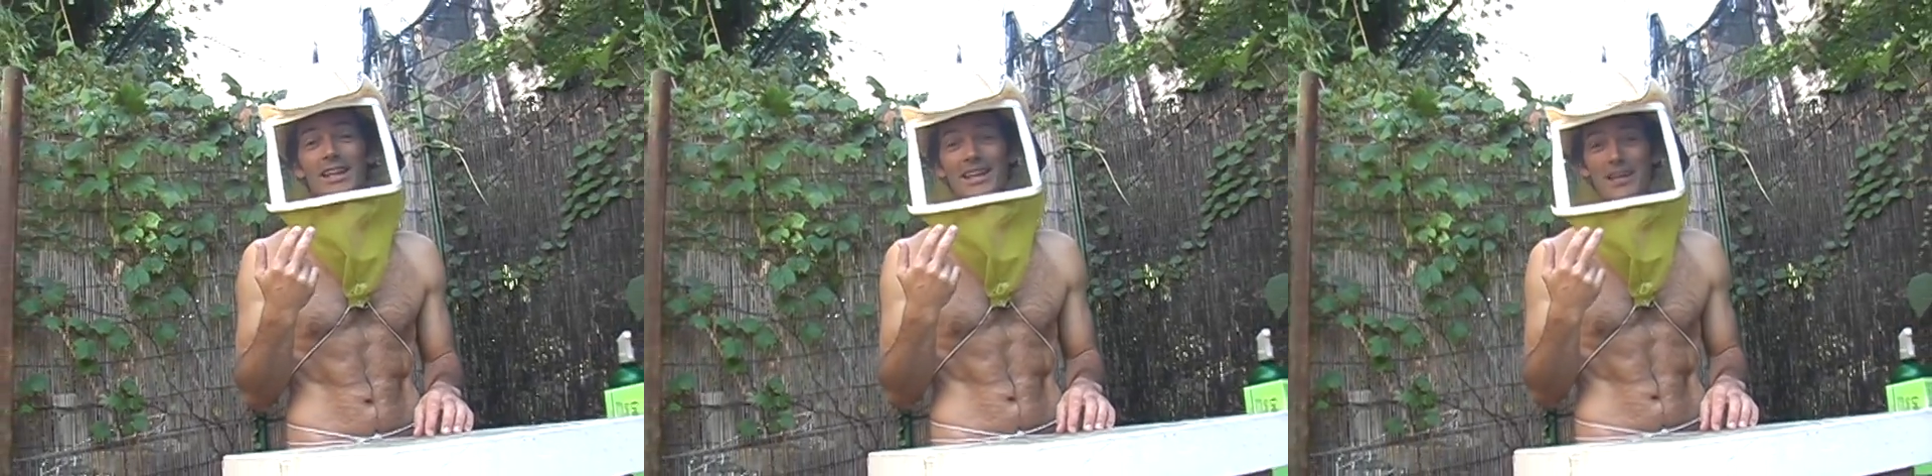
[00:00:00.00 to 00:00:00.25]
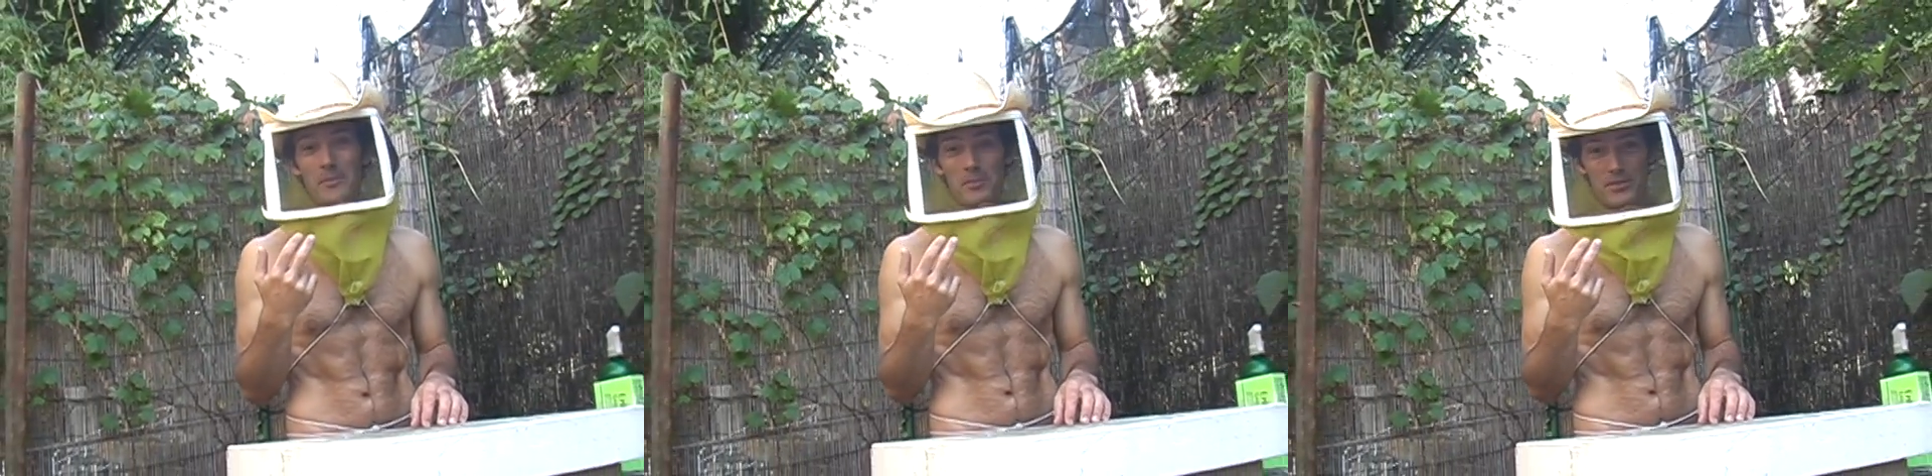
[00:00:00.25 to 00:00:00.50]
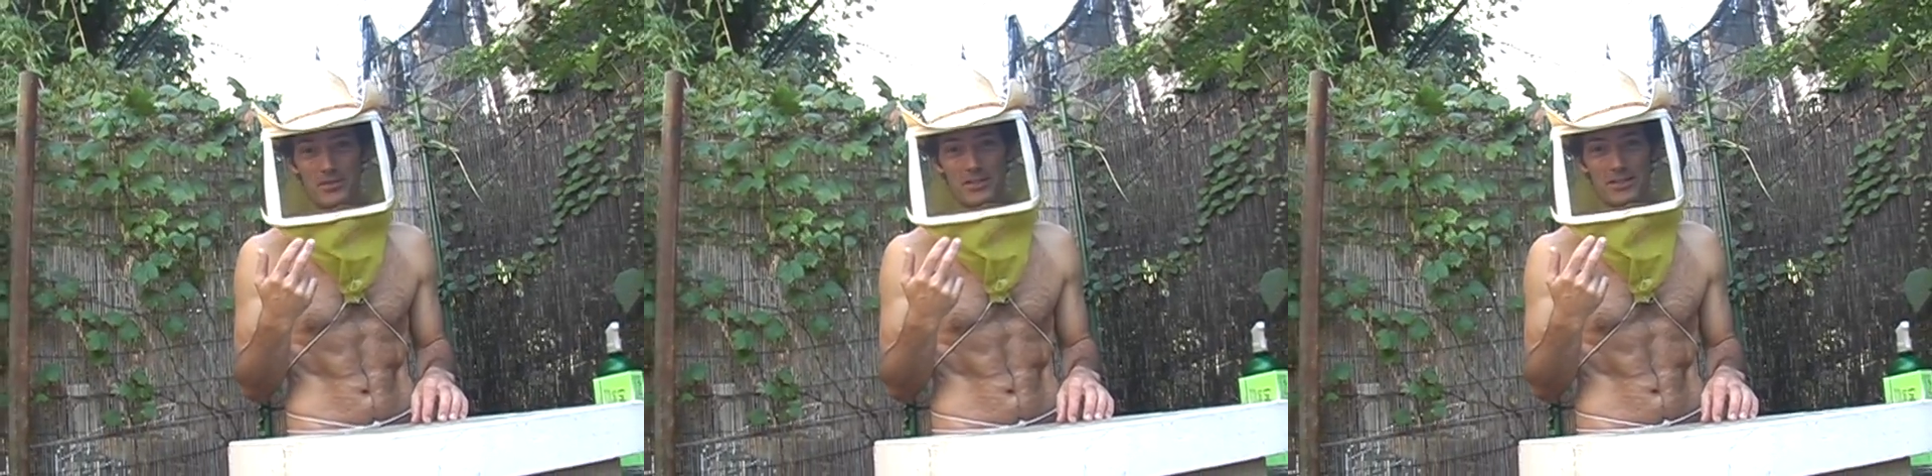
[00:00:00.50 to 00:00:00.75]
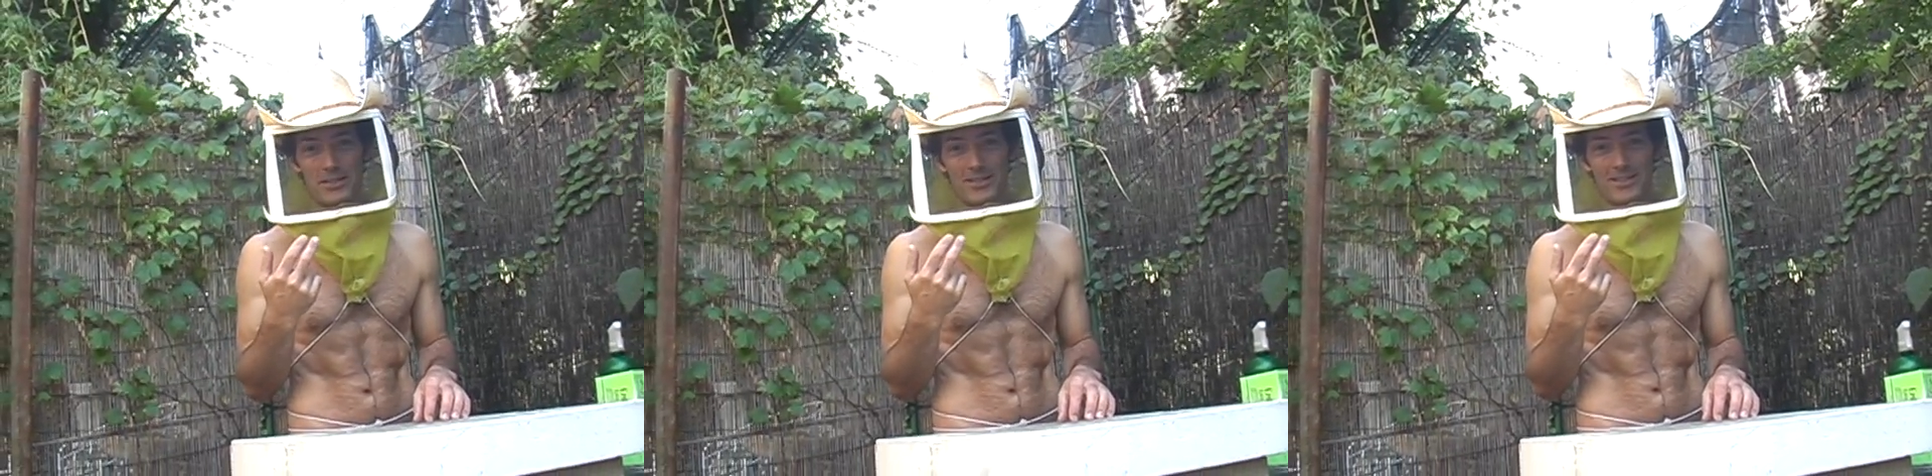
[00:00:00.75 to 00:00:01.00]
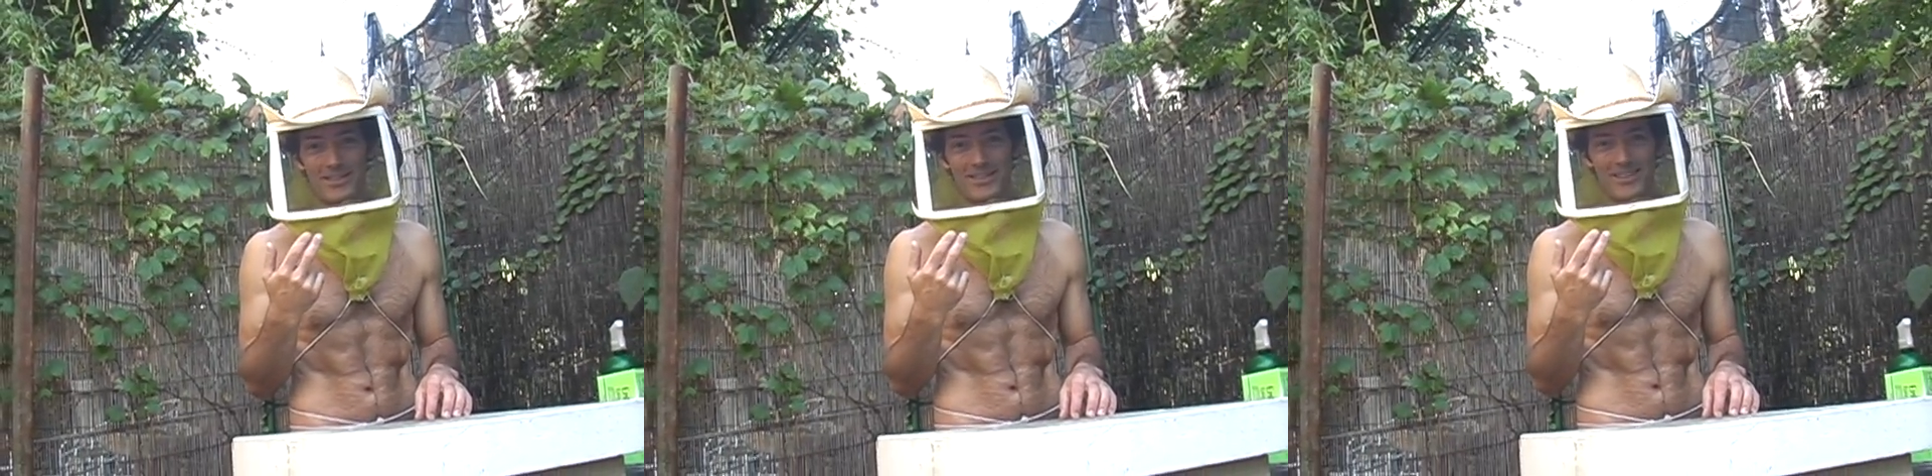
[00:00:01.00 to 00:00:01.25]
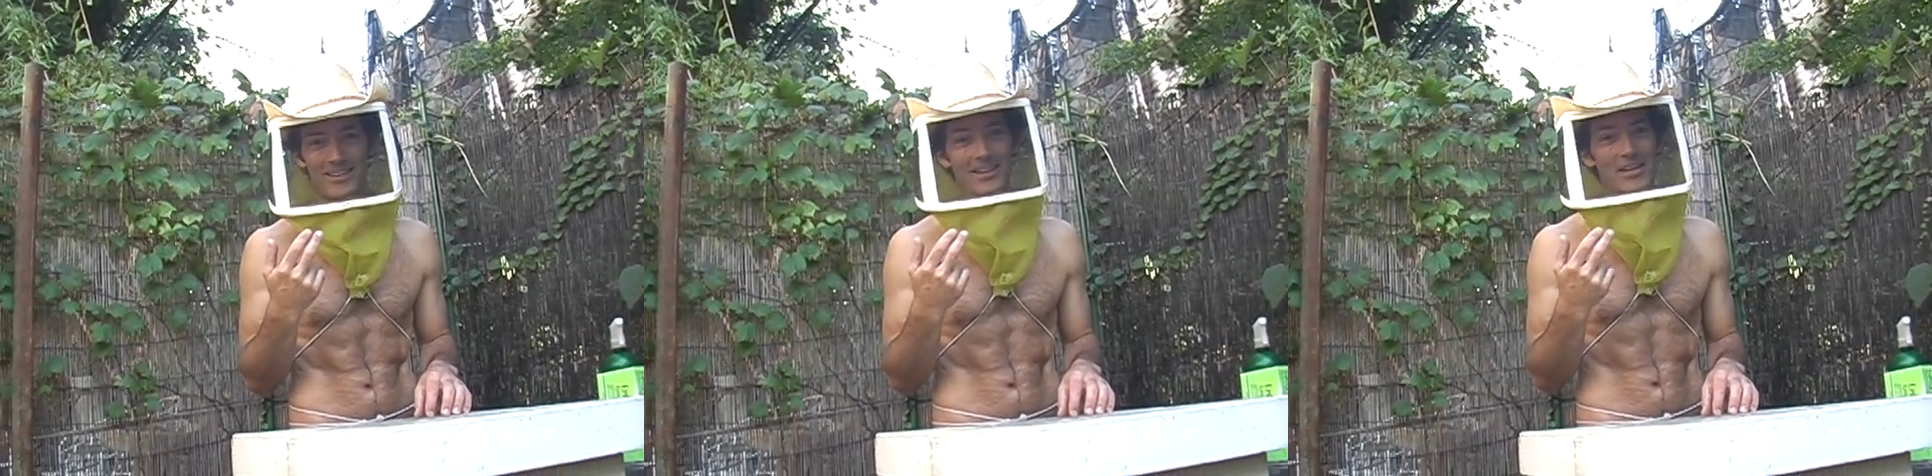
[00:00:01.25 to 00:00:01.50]
lips,
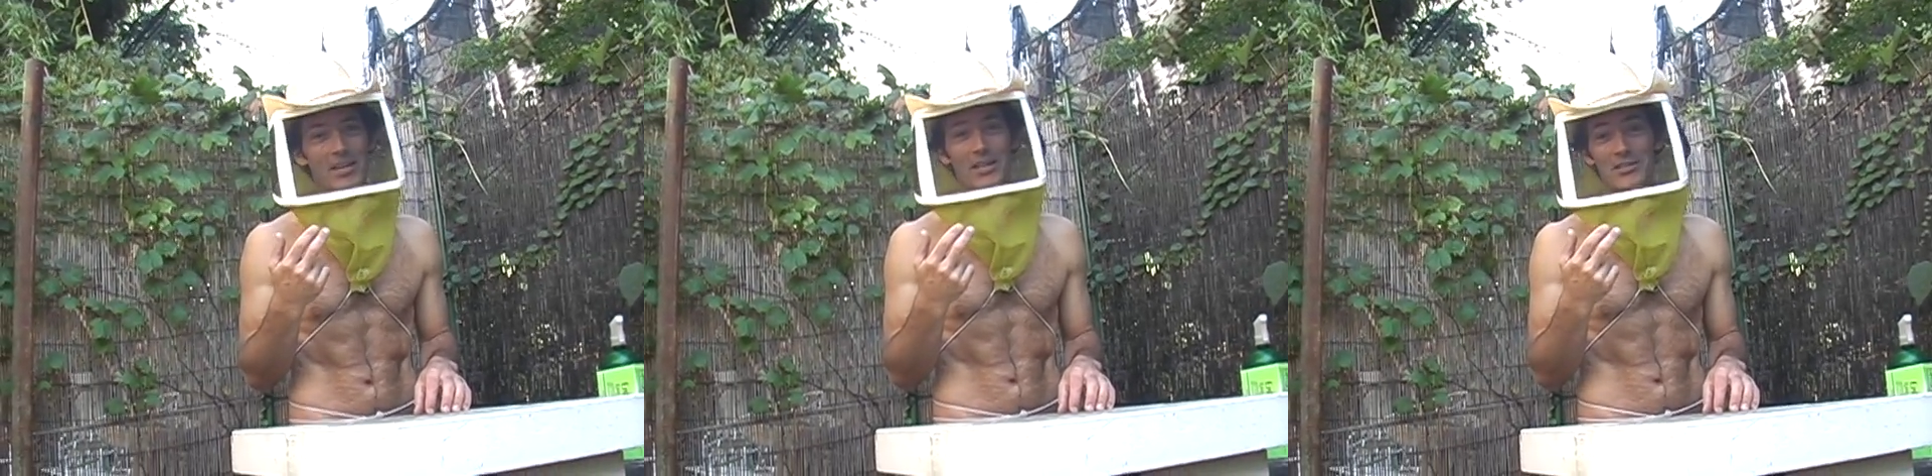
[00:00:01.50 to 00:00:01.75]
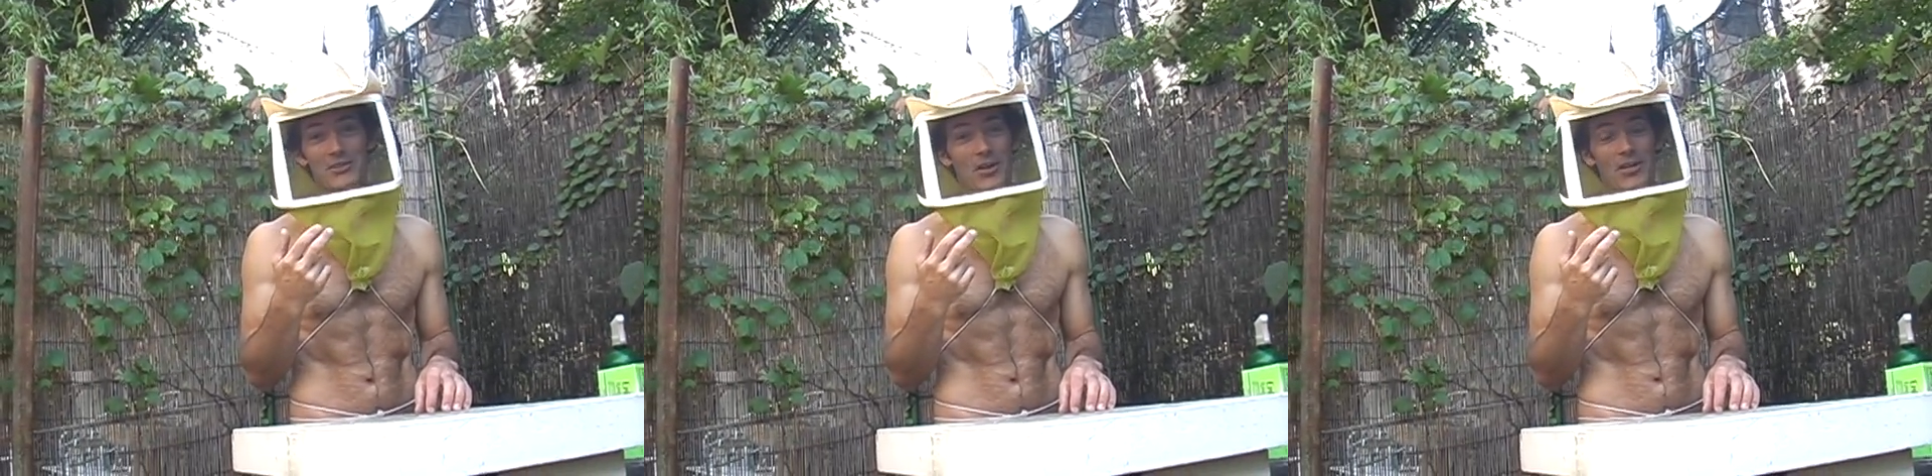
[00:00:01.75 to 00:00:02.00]
it's not